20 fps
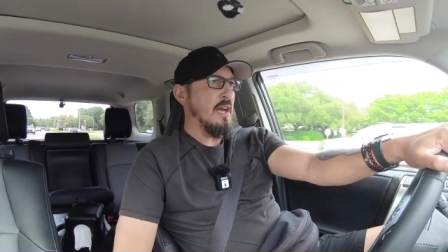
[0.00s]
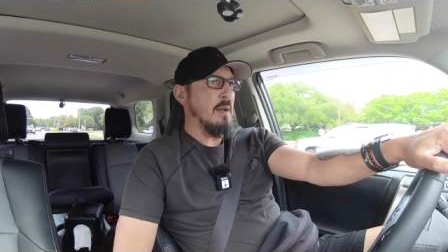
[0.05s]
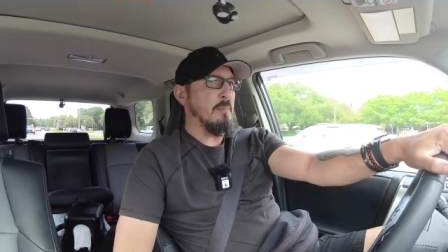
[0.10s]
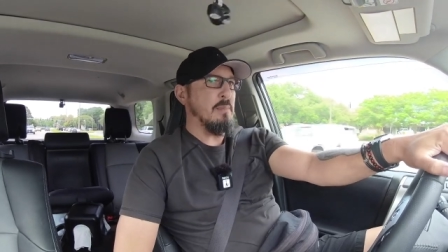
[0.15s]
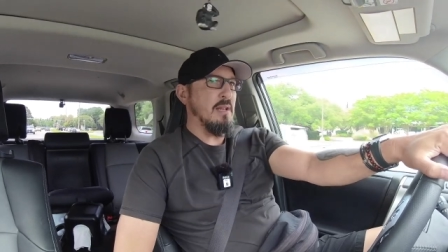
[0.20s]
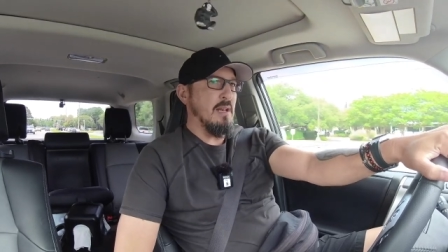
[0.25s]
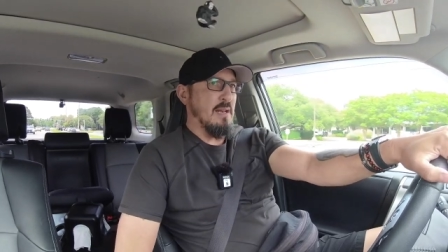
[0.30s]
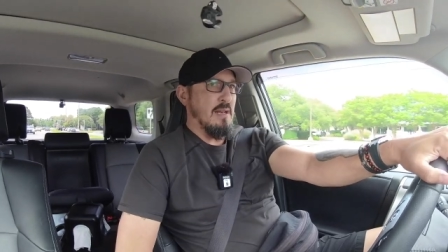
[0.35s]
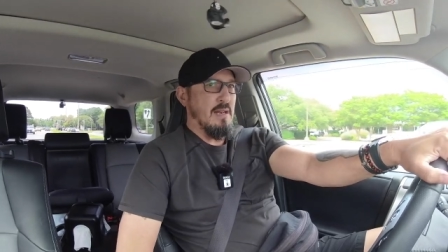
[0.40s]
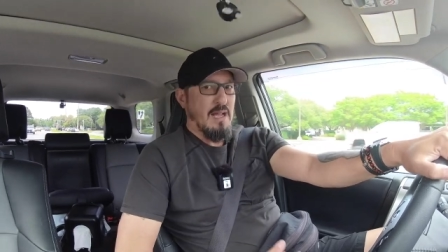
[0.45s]
I
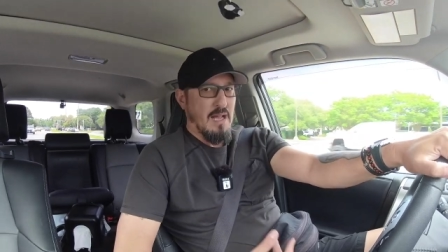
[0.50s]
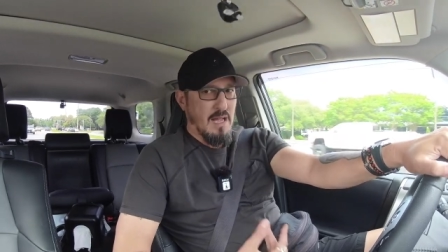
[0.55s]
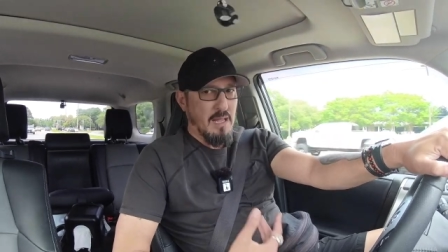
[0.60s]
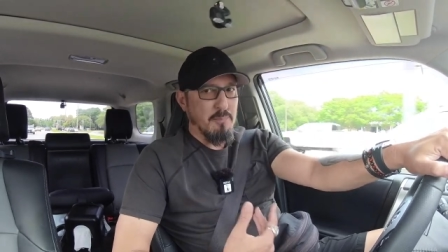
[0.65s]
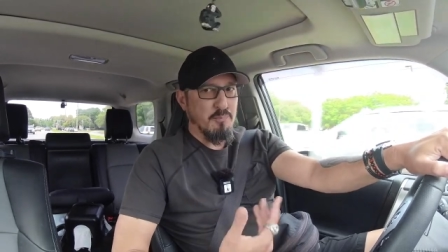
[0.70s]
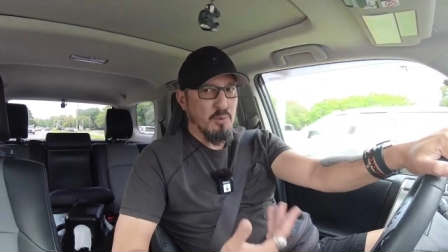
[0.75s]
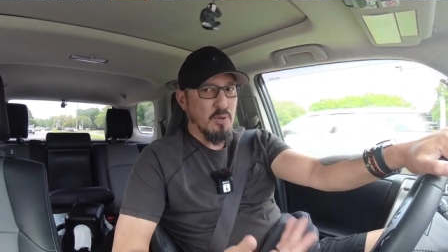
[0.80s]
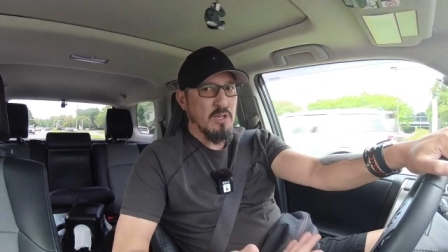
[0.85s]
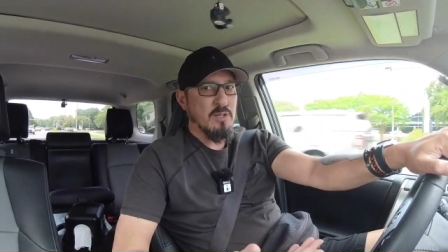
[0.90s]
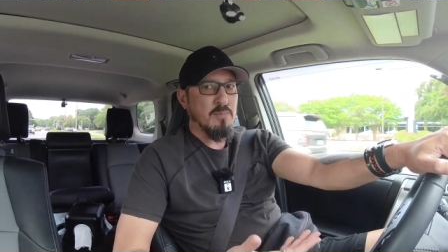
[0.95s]
mean,
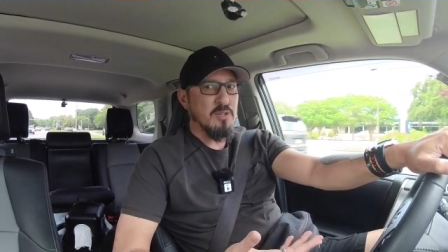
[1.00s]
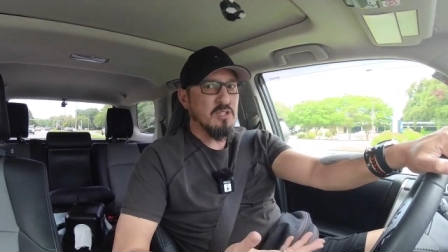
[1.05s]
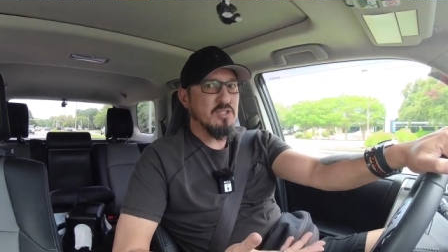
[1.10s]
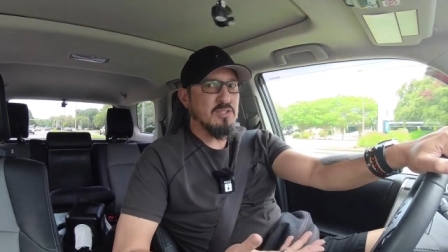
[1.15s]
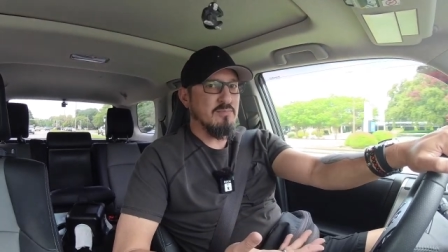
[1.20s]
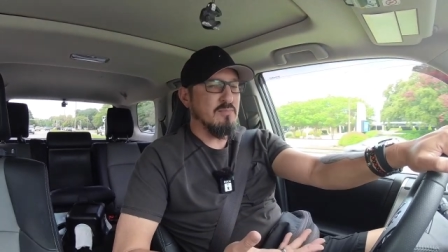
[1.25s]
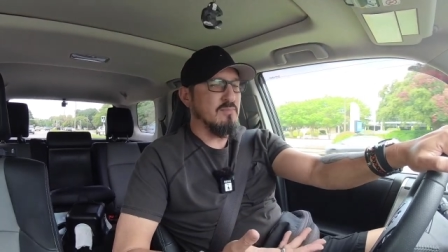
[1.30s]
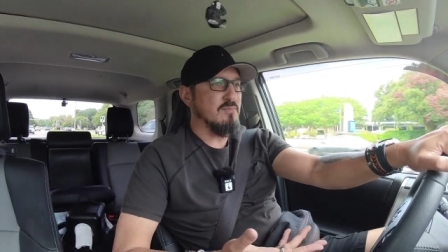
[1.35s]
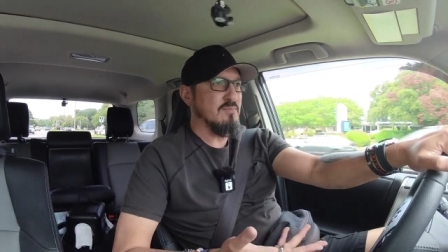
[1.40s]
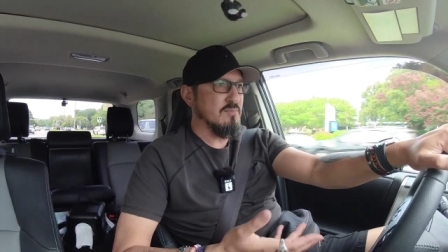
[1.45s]
I pretty
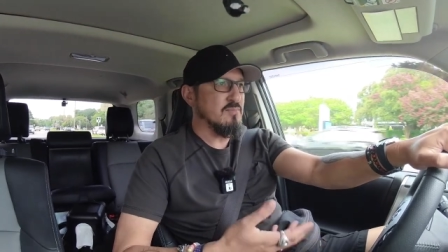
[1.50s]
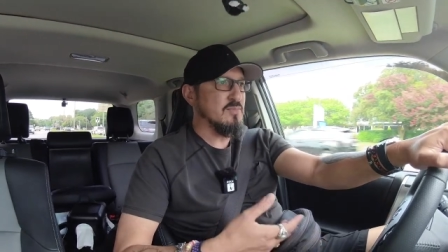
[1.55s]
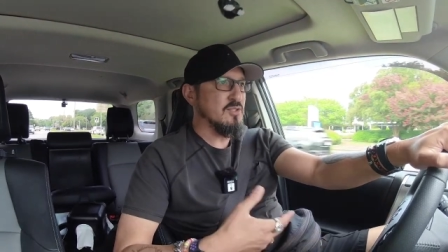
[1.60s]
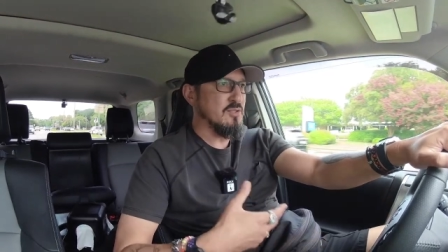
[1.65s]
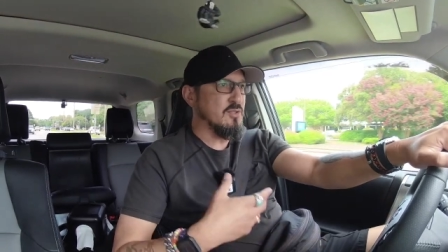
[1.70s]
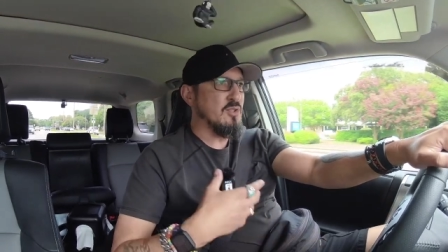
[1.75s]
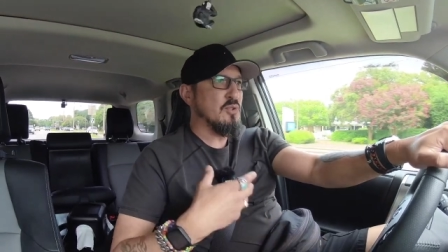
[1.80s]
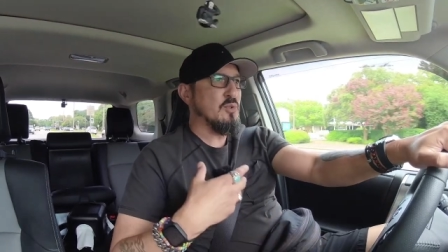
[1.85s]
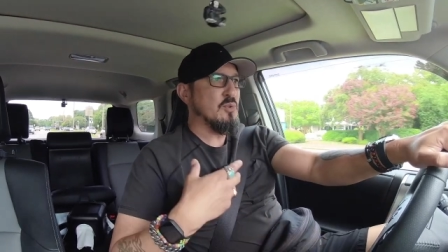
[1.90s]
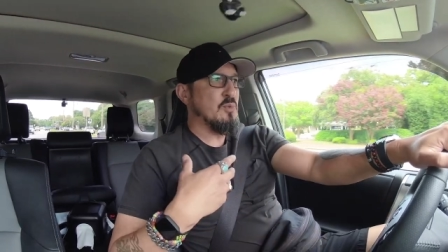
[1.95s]
much
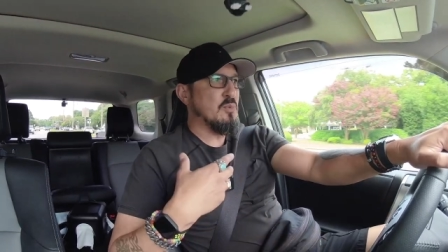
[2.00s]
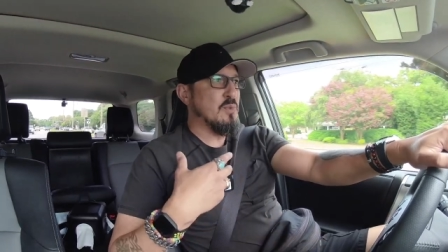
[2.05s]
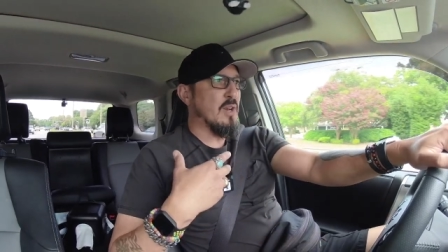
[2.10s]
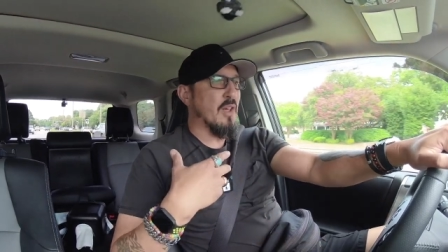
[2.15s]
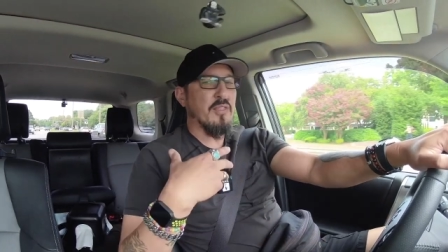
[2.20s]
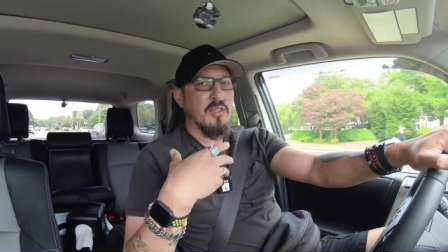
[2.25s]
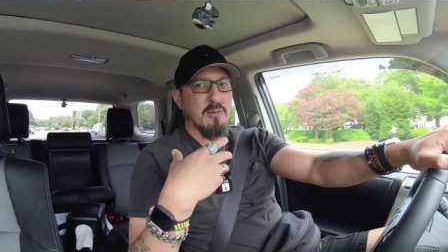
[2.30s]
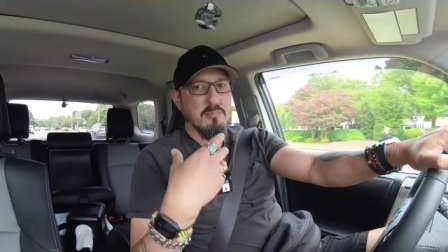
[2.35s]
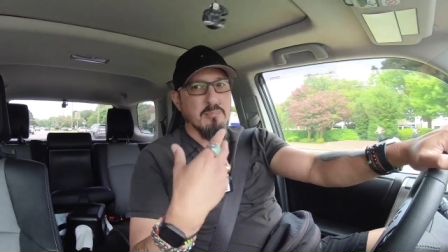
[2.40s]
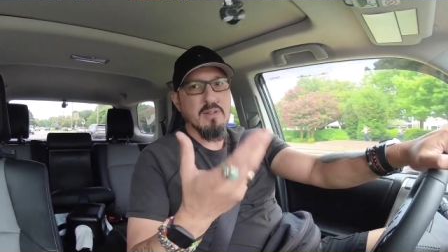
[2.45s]
do
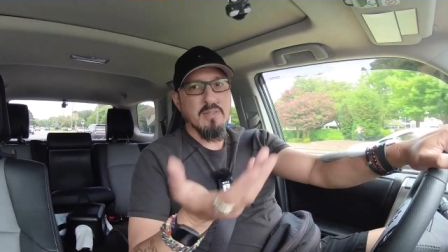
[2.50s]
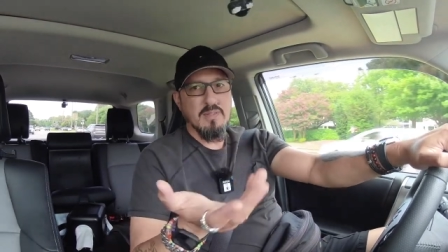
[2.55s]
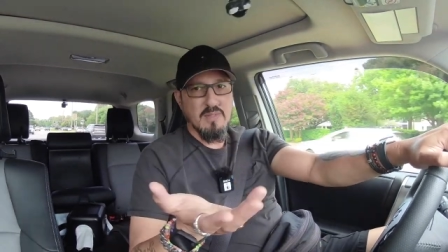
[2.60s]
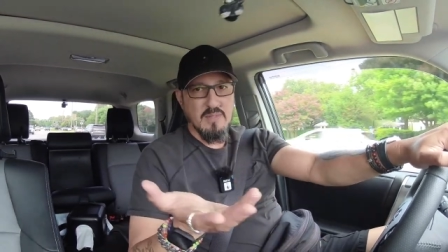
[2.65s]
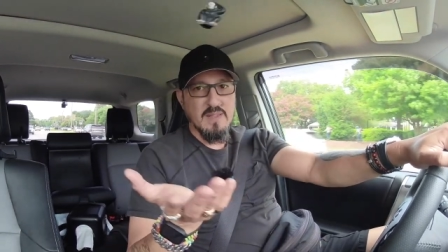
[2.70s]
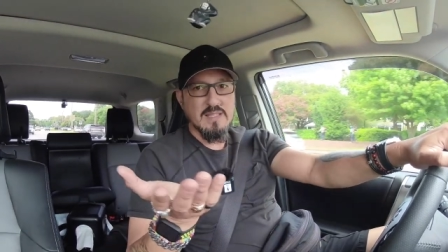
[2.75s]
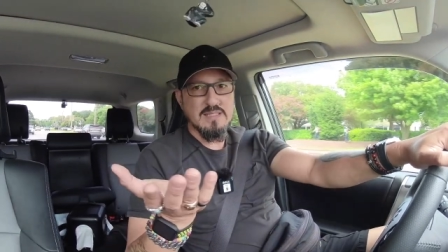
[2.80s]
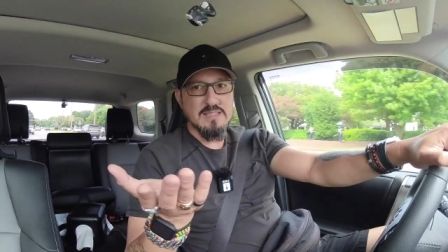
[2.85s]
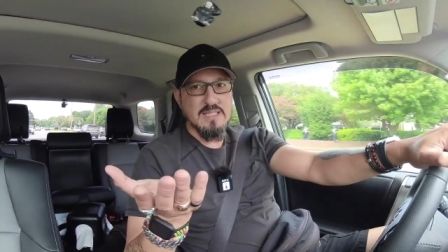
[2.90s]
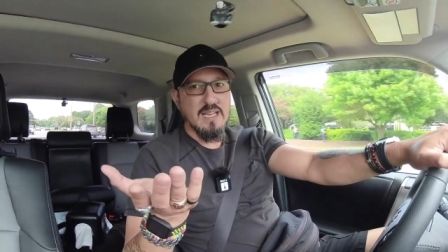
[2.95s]
nothing but
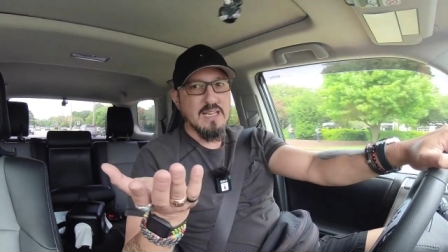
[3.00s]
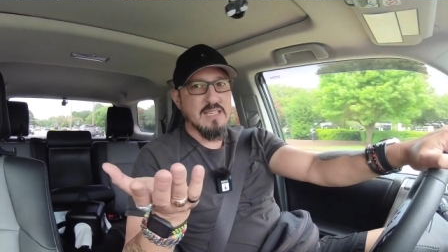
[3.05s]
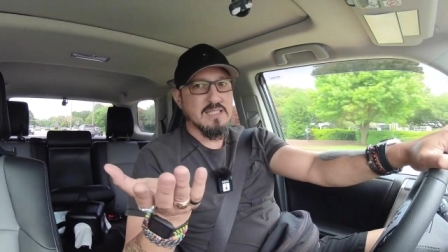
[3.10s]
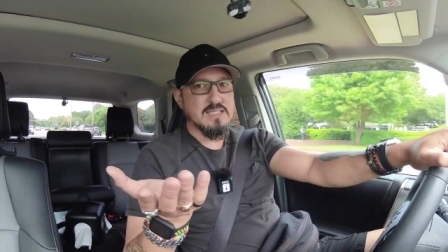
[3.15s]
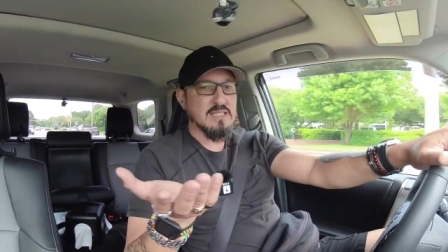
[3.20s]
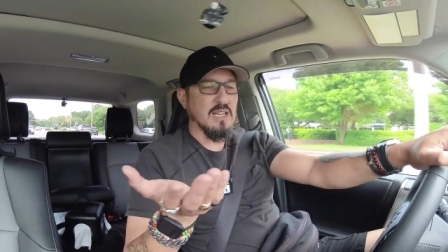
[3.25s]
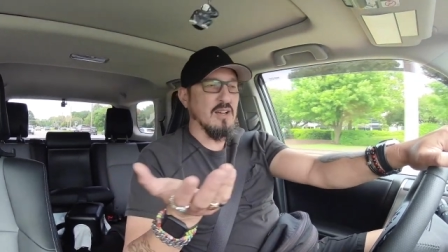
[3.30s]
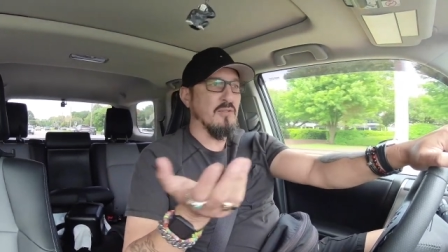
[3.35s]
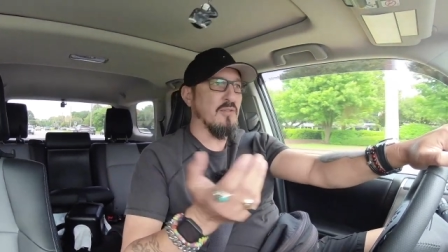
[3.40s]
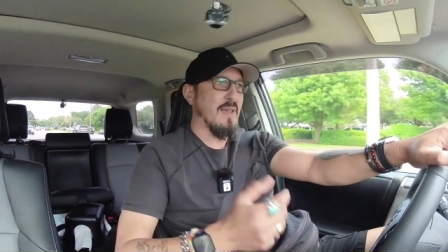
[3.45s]
this kind of
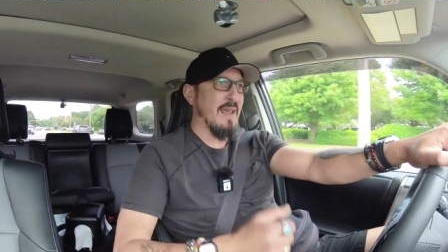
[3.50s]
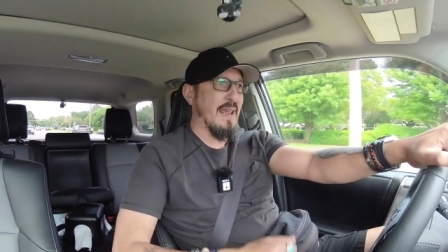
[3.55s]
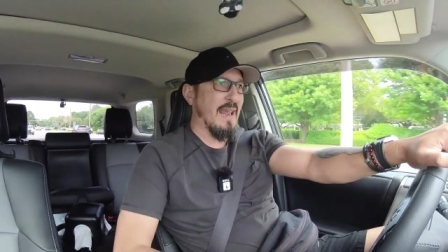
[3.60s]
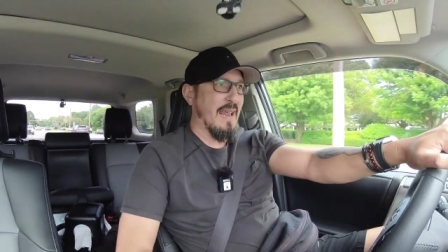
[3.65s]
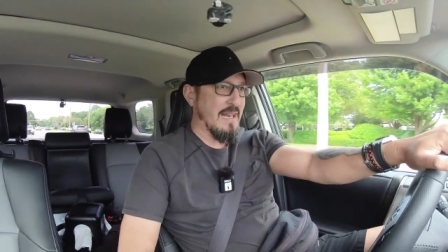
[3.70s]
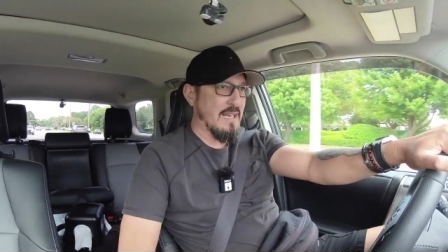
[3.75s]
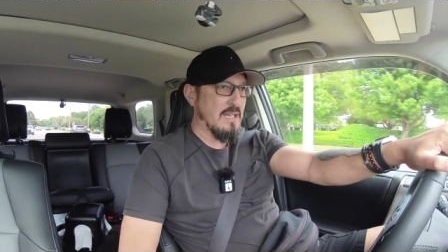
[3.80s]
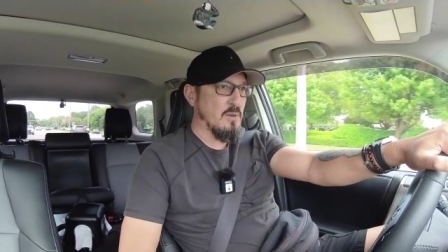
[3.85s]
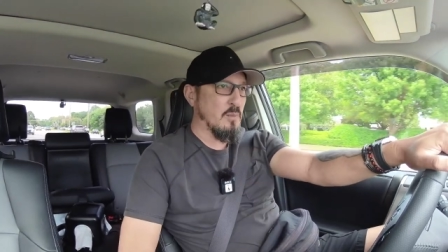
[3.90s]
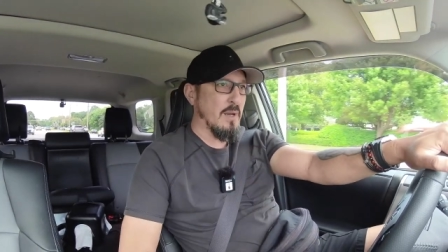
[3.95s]
stuff,
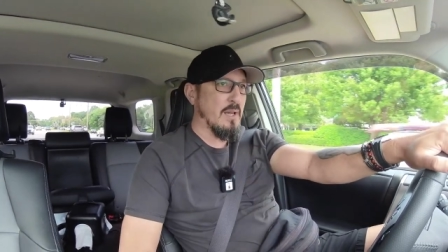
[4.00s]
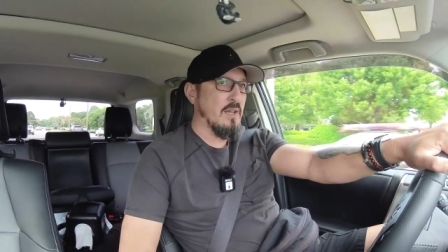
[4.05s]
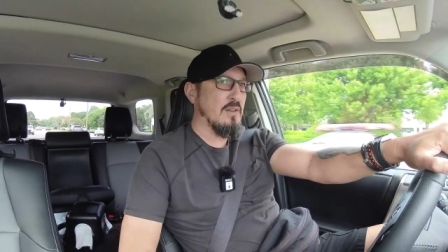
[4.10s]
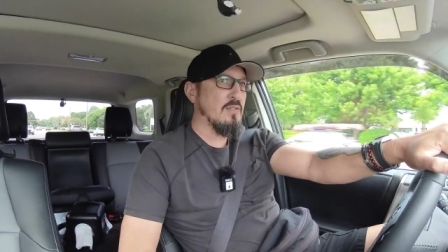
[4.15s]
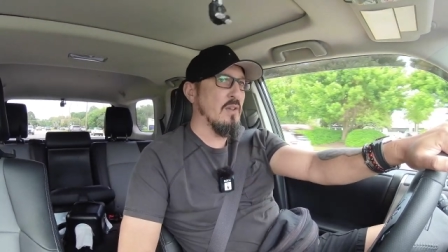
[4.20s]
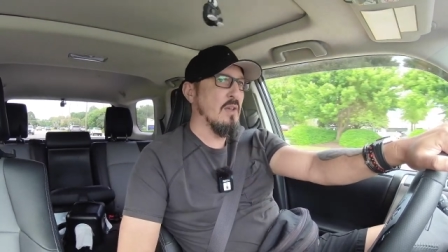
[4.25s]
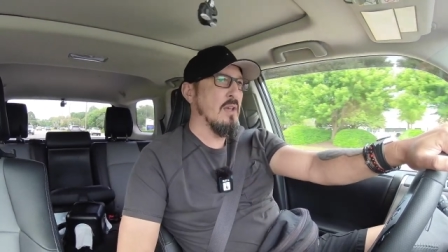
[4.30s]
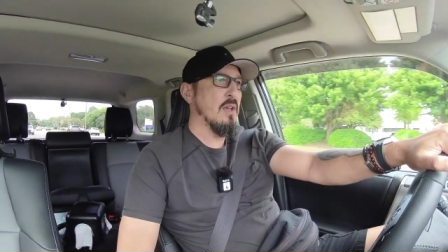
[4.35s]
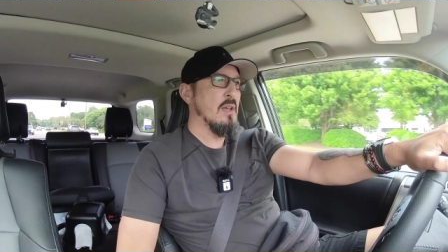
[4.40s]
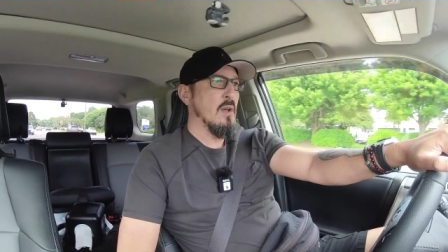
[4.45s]

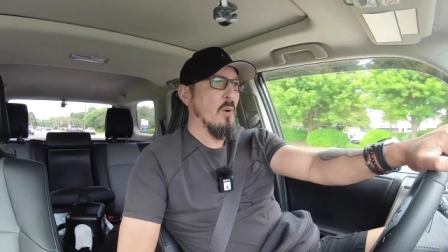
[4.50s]
anyways,